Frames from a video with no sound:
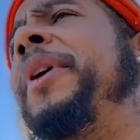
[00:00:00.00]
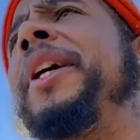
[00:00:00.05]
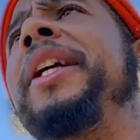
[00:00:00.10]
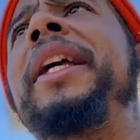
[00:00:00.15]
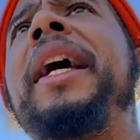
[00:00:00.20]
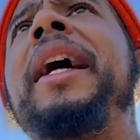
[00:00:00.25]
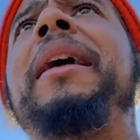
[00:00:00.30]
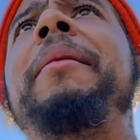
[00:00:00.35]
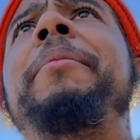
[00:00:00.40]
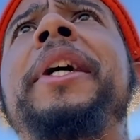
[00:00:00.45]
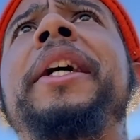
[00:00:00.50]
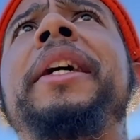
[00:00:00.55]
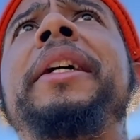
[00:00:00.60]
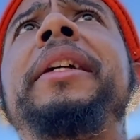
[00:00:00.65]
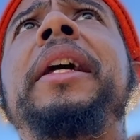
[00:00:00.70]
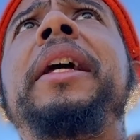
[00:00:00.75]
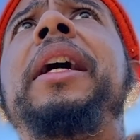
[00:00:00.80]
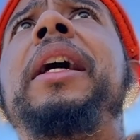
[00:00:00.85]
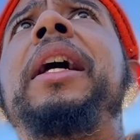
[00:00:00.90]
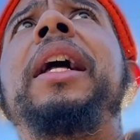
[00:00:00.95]
But yeah,
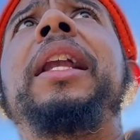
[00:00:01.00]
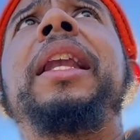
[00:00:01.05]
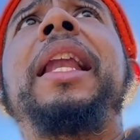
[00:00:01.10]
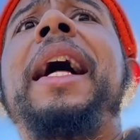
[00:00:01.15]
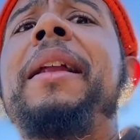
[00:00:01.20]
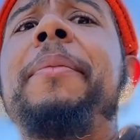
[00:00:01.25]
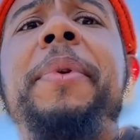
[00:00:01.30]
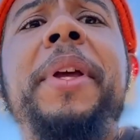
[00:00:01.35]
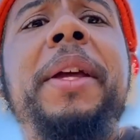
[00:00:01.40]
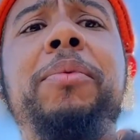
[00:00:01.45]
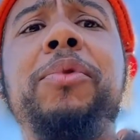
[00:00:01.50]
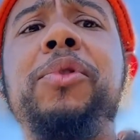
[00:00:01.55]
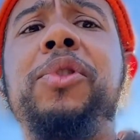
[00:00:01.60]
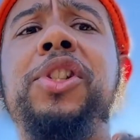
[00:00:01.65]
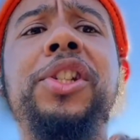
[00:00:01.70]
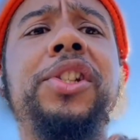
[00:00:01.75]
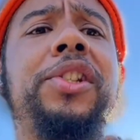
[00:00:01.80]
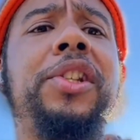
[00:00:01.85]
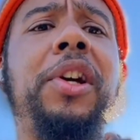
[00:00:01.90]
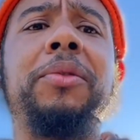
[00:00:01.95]
man, a lot of people
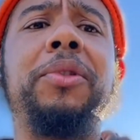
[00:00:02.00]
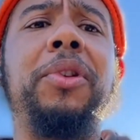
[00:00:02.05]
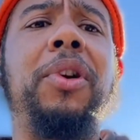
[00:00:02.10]
just